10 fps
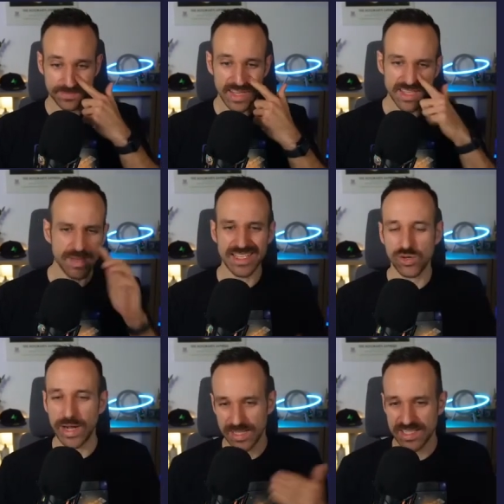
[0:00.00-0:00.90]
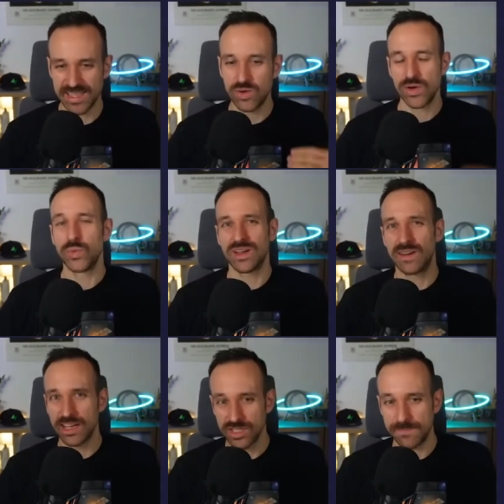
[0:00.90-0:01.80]
And this might take a while because now we are
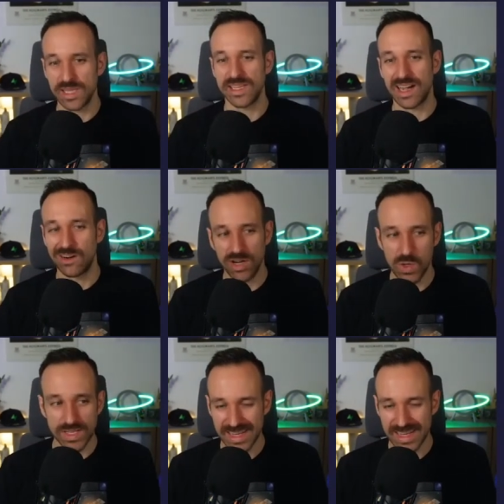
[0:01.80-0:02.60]
actually building our own